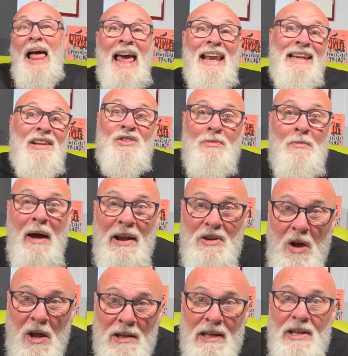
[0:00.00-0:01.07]
adding to my
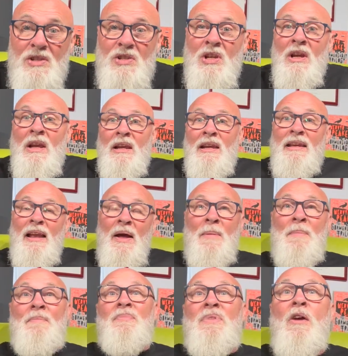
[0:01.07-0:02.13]
knowledge.
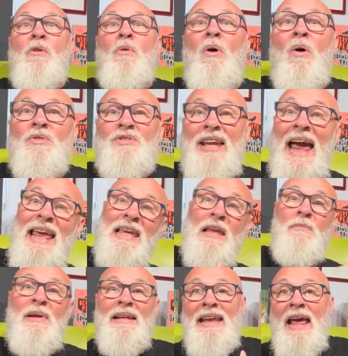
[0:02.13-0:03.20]
They're all taking
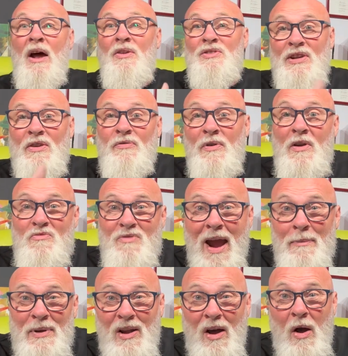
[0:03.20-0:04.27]
me down different
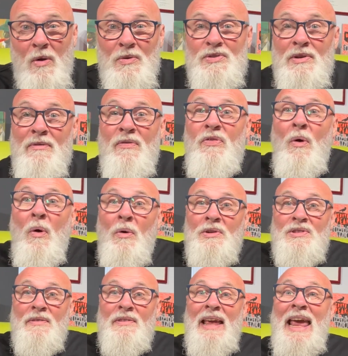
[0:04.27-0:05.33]
rabbit holes of thought,
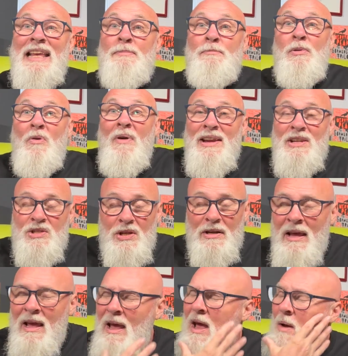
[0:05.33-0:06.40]
of exploration.
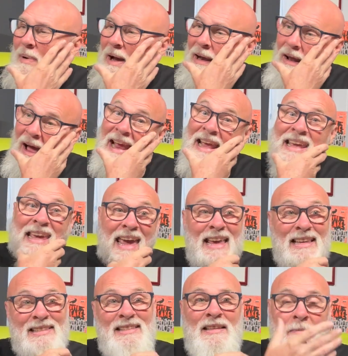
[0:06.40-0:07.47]
But I
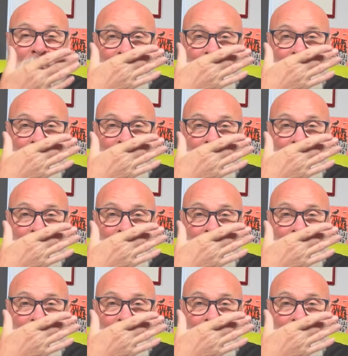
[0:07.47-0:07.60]
guess